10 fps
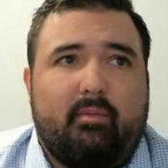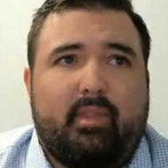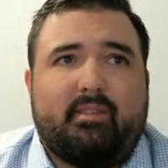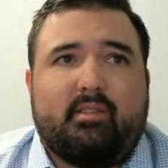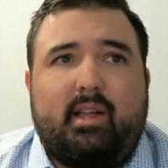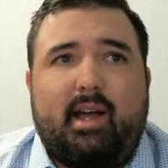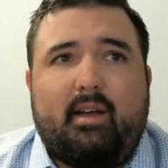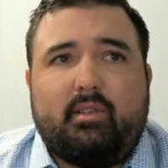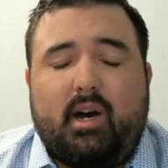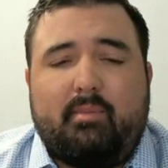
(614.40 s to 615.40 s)
This
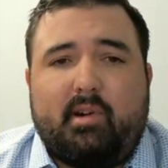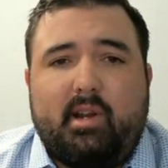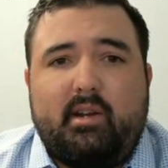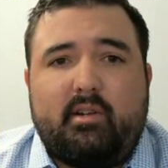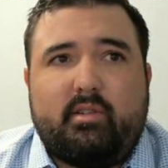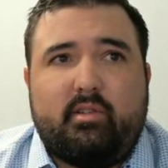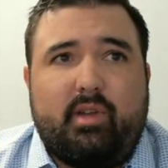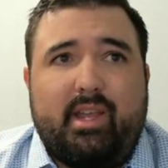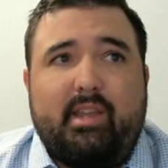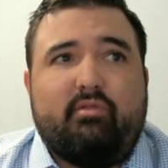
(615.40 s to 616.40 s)
allows operators to,
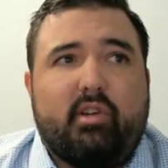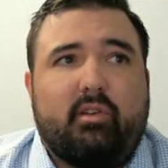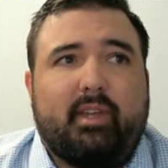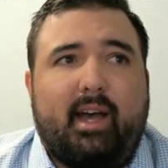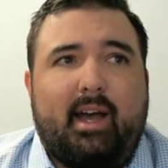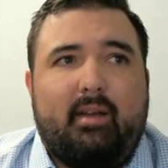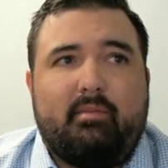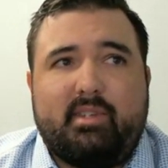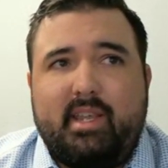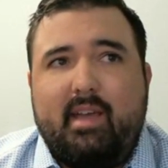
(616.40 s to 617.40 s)
in real
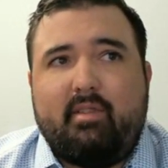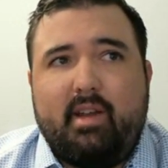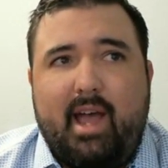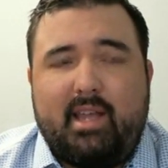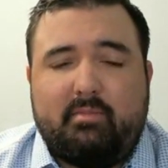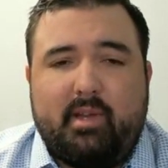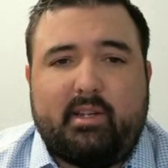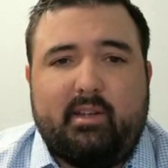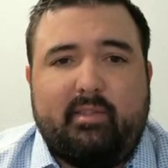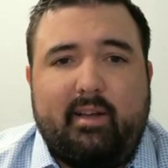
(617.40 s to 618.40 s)
time, see every
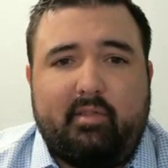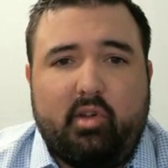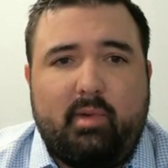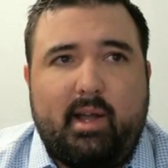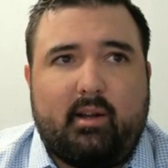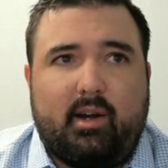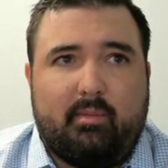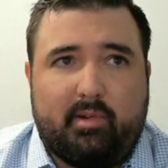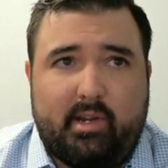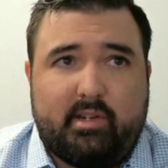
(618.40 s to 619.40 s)
aspect of that flowback
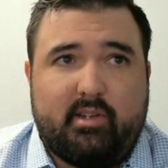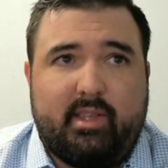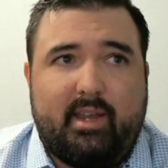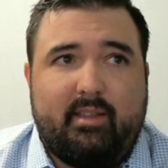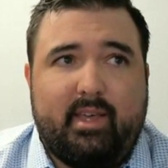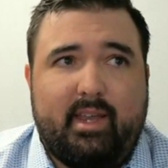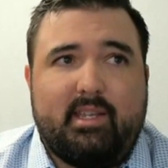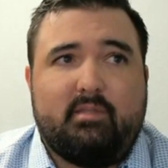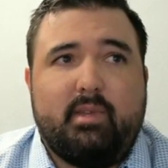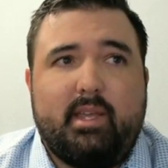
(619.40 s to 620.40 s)
operation that
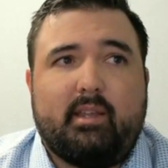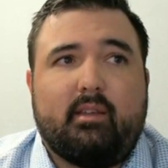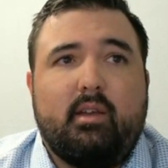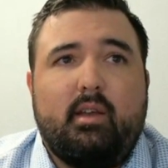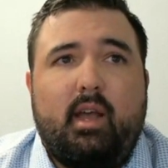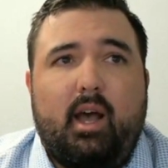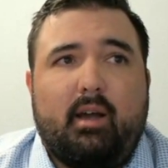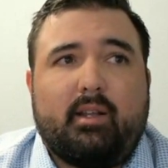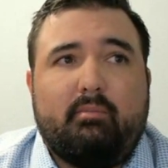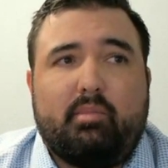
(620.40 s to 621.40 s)
is being
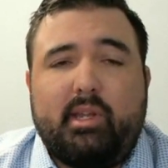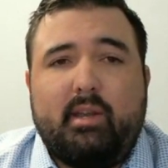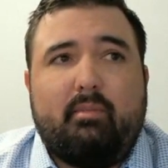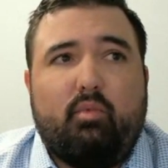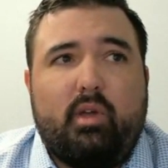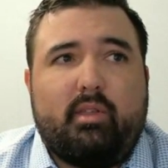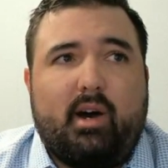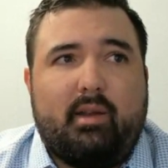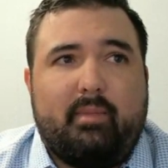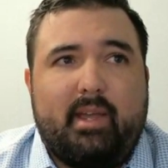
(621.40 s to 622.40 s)
completed with
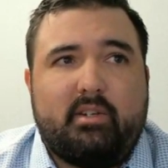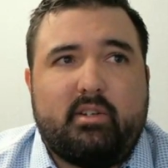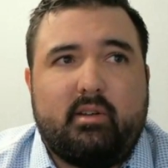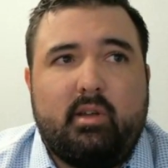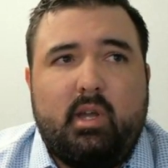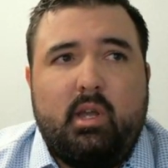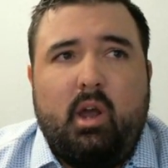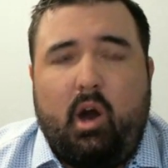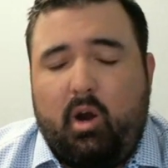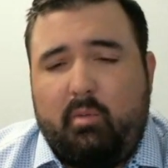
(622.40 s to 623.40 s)
automation.
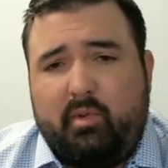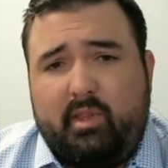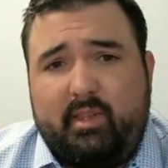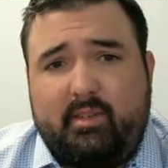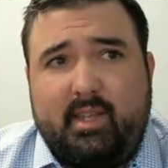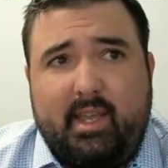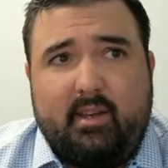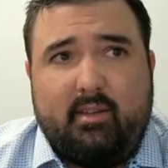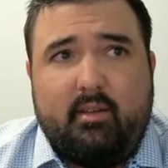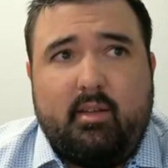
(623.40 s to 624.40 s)
Armed with this
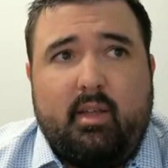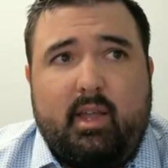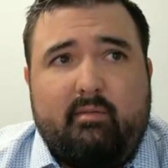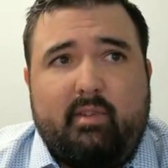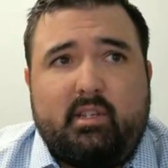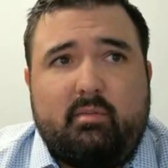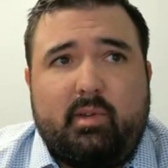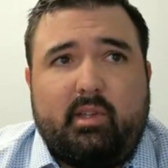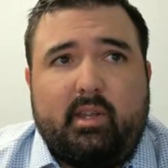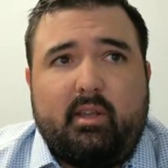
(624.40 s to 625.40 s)
data and
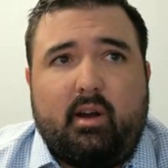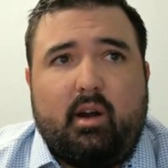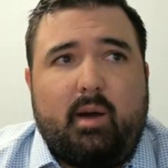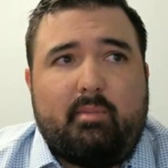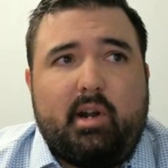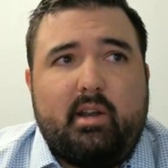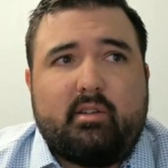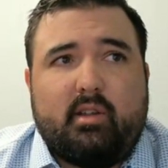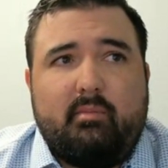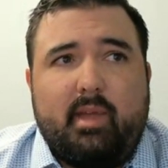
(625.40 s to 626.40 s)
visibility, our
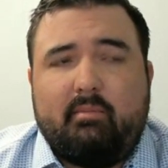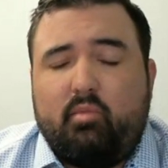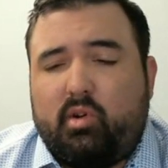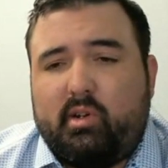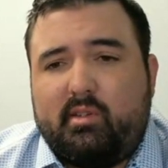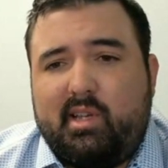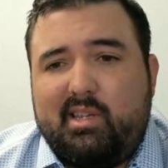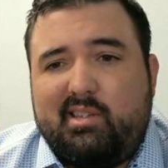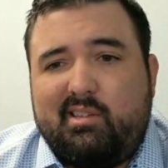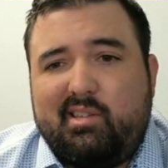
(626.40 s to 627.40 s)
operators can make more
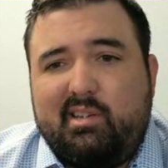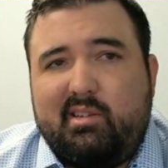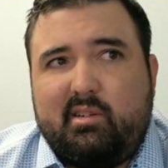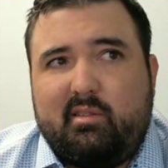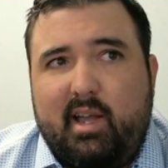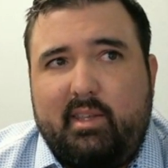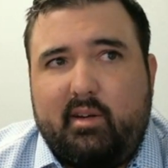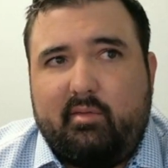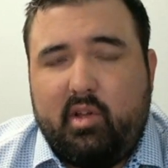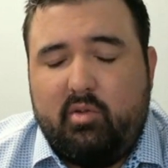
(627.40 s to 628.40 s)
concise decisions around
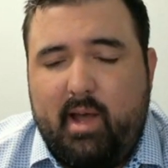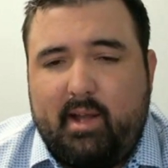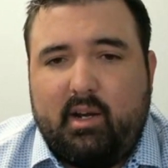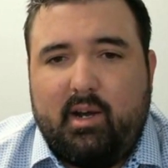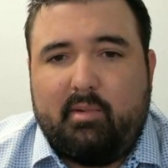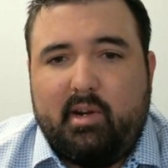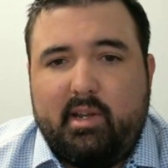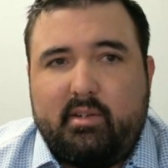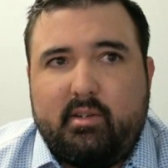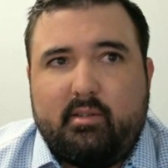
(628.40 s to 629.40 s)
their flowback
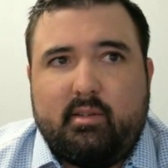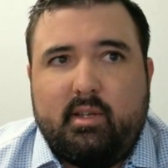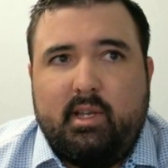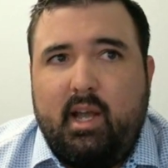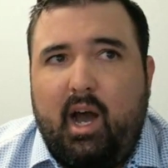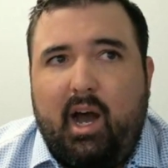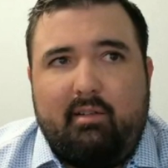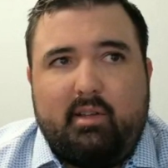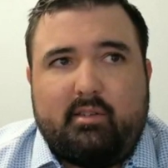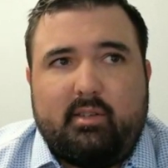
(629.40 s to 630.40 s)
operations.
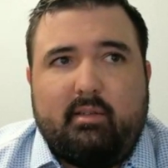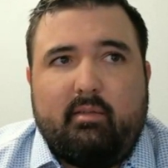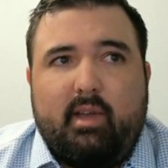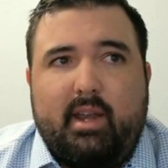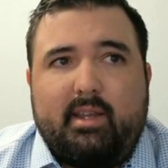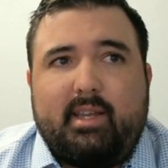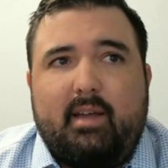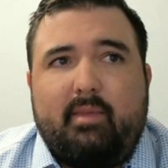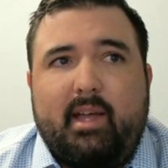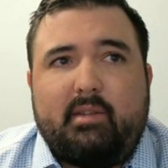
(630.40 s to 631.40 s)
Obviously,
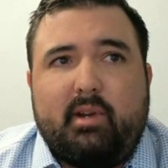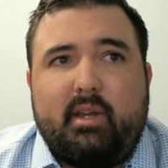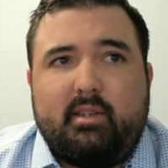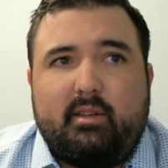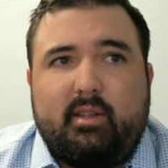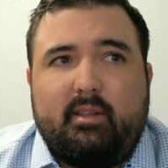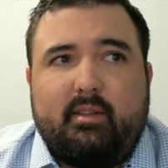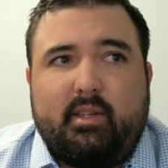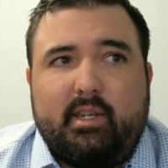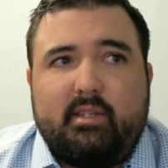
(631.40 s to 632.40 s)
anytime that's present, that
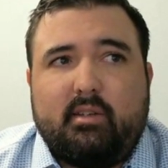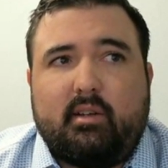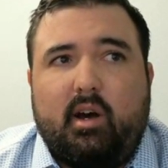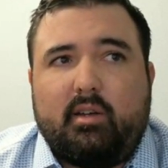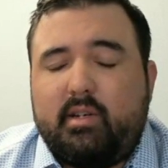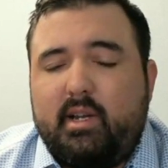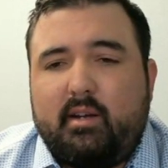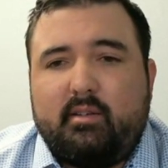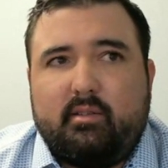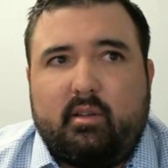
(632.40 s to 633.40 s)
leads to cost
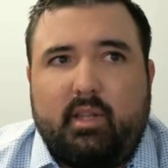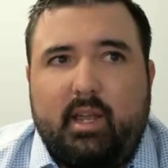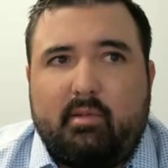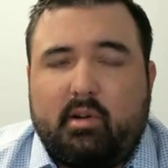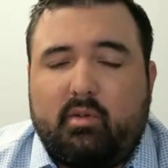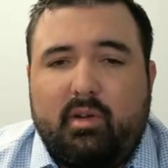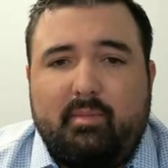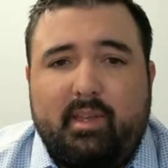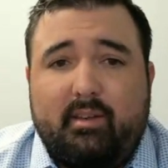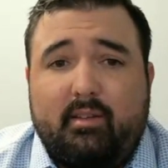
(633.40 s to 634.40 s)
reductions on labor,
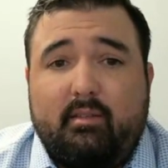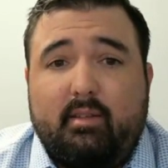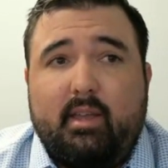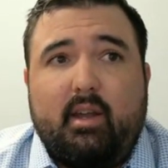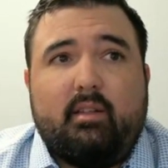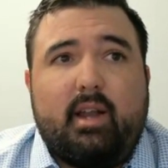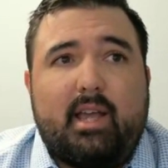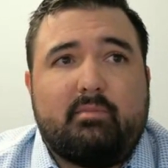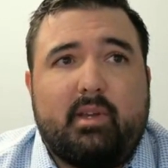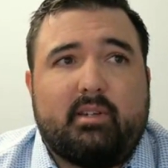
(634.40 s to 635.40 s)
equipment, and other
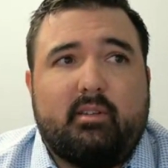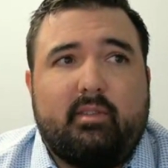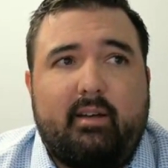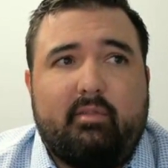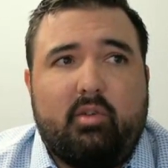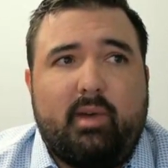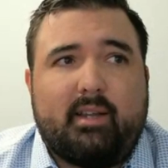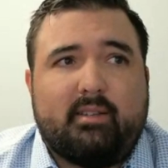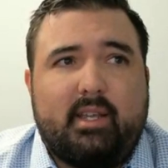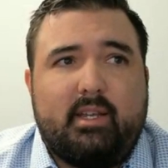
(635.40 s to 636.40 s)
aspects of that
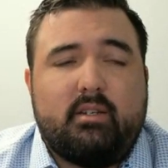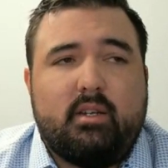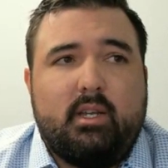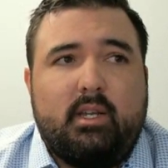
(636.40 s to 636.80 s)
flowback stage.